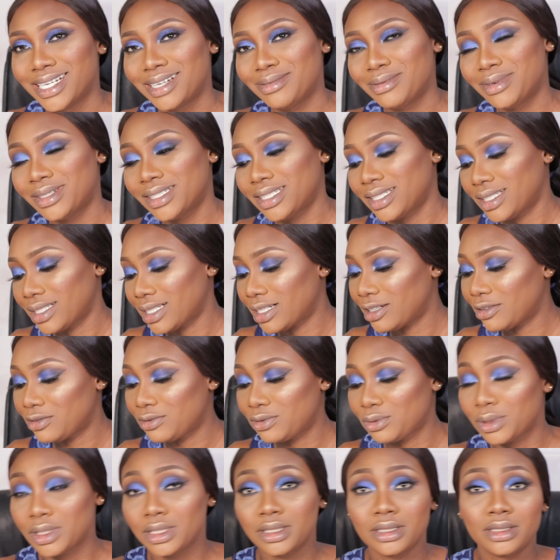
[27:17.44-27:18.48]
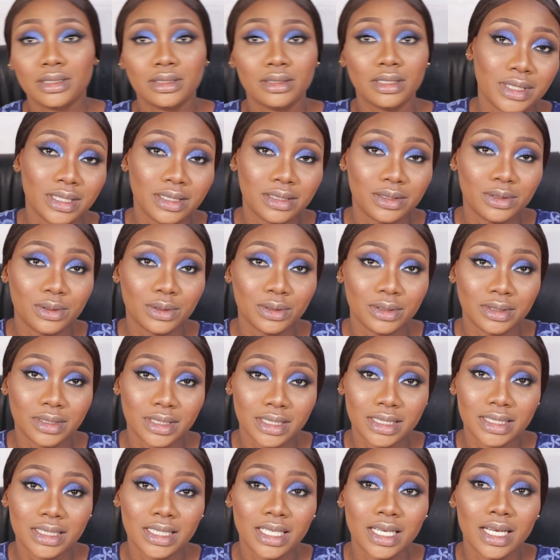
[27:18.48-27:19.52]
more than halfway
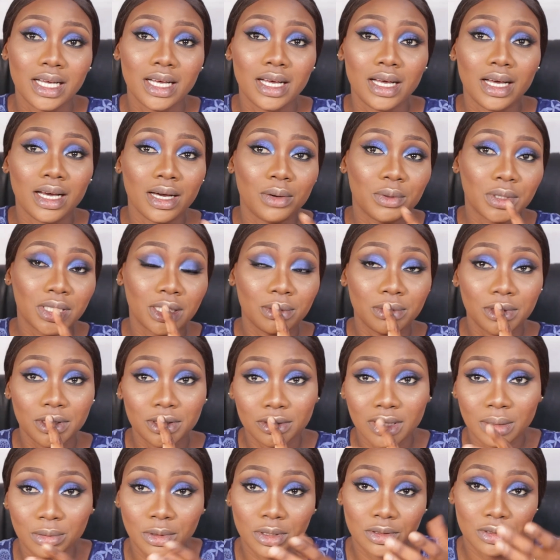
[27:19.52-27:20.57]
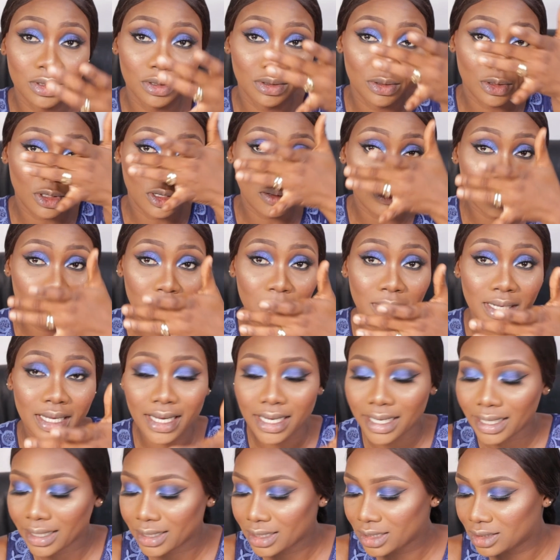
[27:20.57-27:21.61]
done. What I'm going to do, I'm just going to cover my
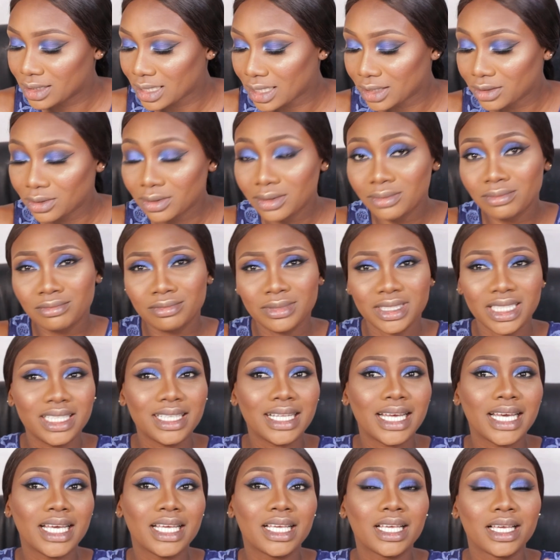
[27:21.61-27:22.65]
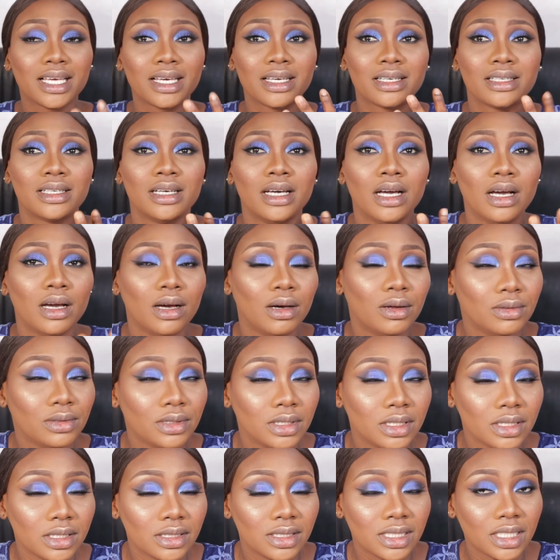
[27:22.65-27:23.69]
eyes. I don't really like
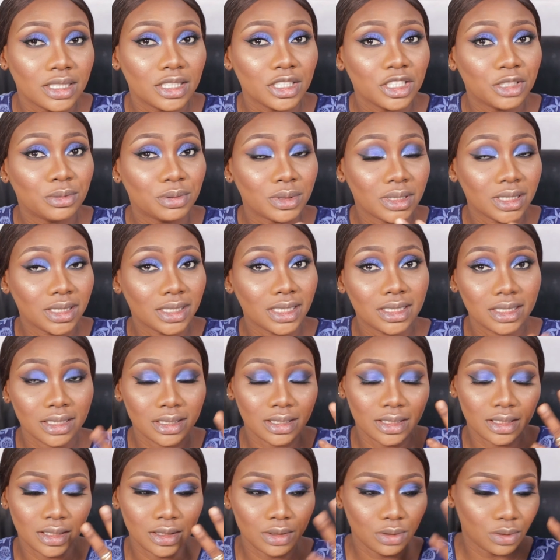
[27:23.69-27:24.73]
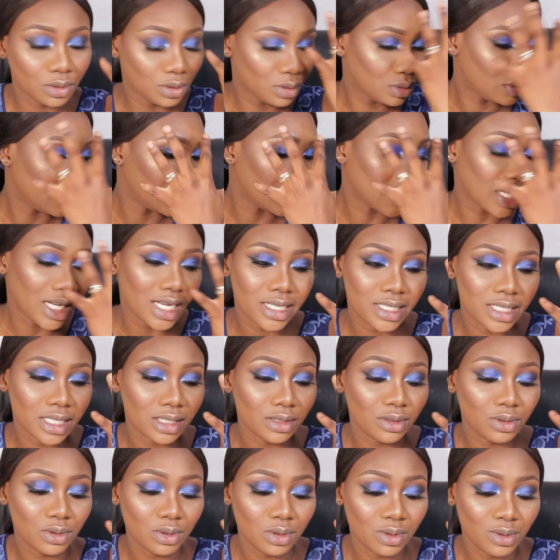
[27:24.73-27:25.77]
the setting spray getting into the
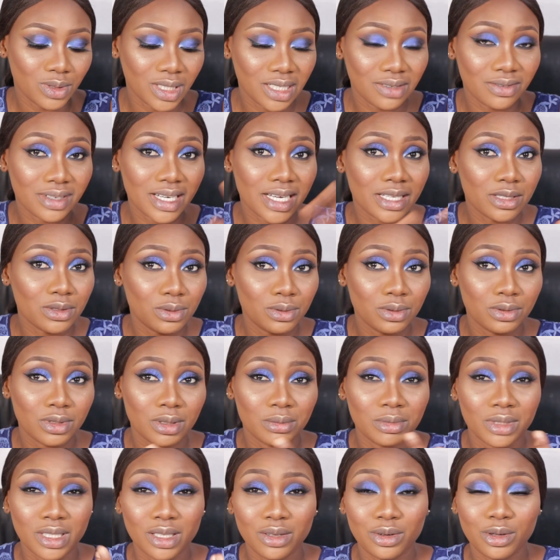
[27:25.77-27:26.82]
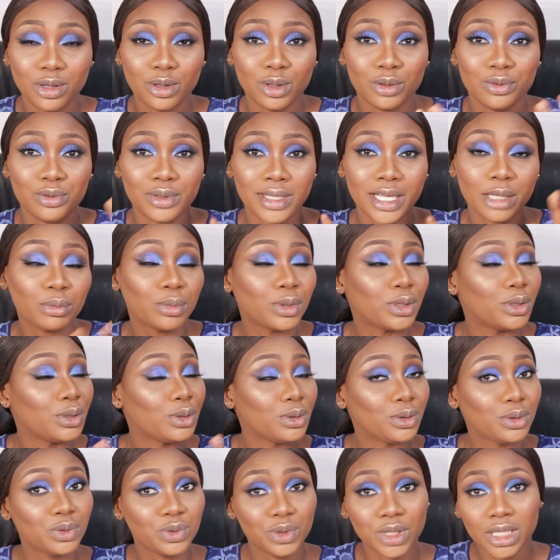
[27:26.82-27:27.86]
eyeshadow whenever I do something colorful like
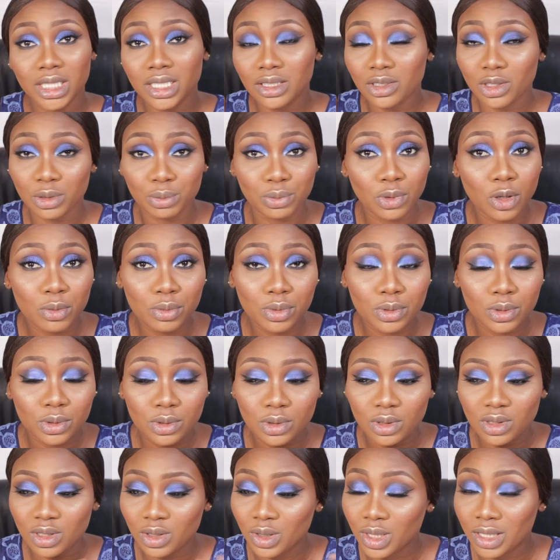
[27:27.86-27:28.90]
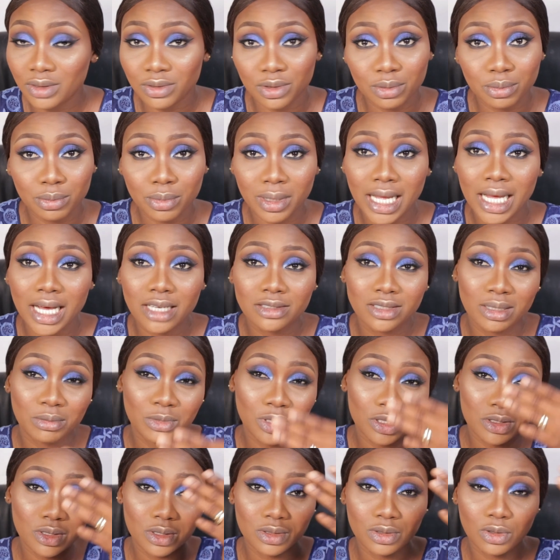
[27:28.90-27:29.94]
blue, green, or purple, or even black. So I'm
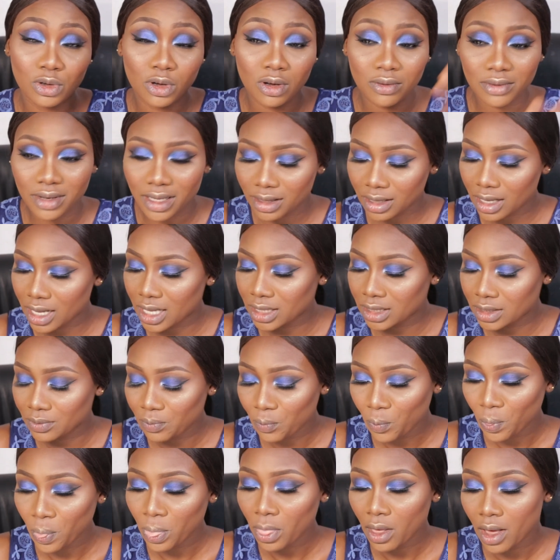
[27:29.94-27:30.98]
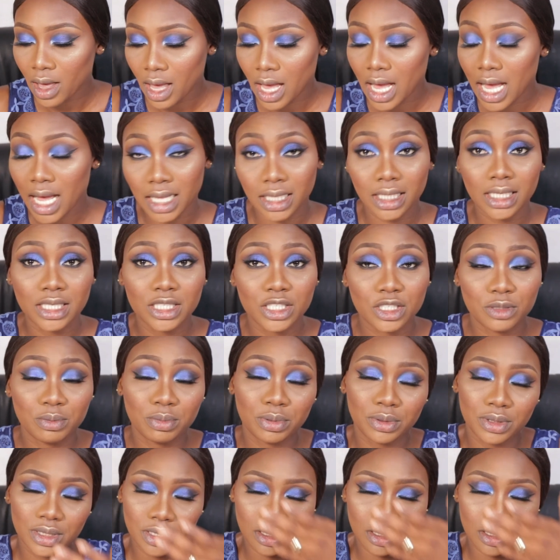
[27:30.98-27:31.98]
just going to cover that and then spray